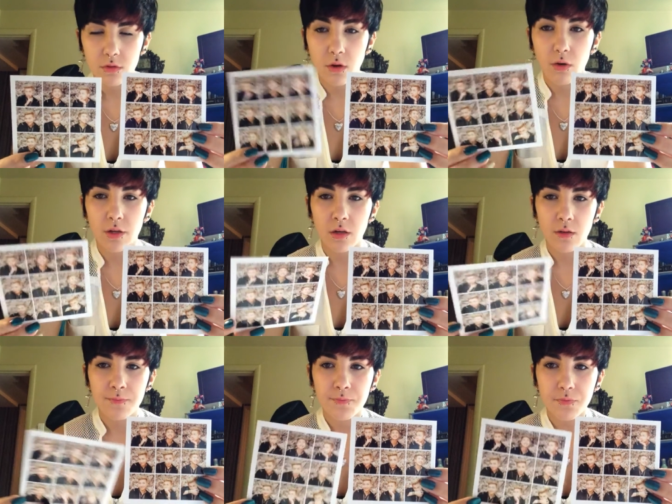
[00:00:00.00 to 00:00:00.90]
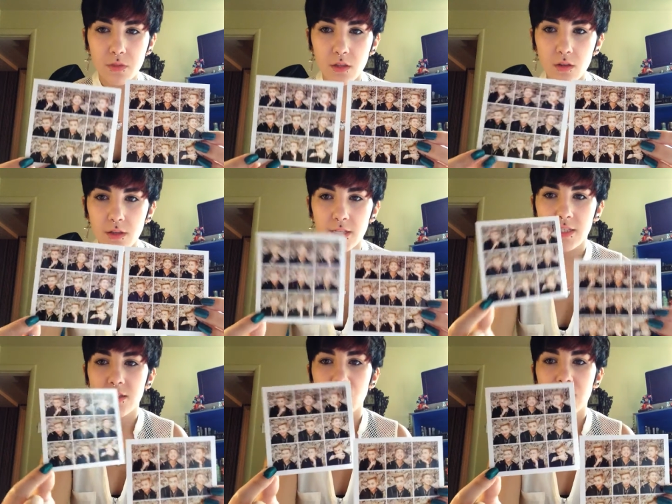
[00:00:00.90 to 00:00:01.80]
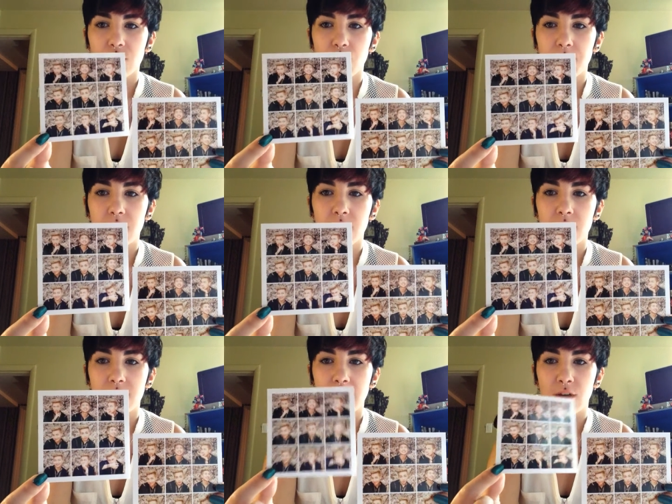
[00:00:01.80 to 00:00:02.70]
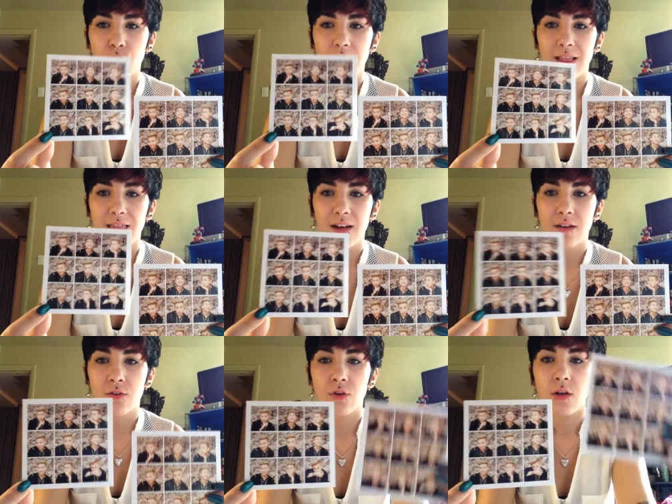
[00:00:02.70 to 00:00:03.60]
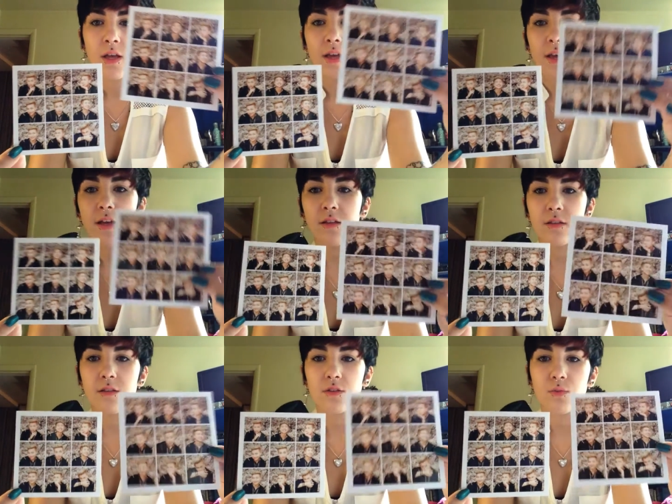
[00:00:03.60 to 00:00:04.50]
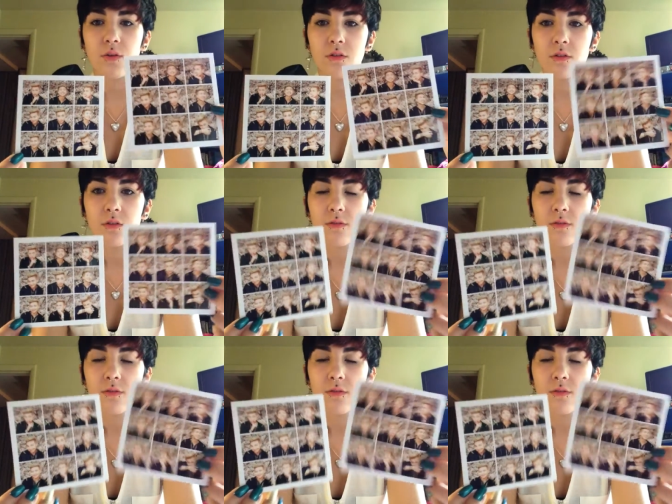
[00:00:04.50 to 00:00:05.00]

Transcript: Sorry, this one's Korean. It's like really lighter, and this one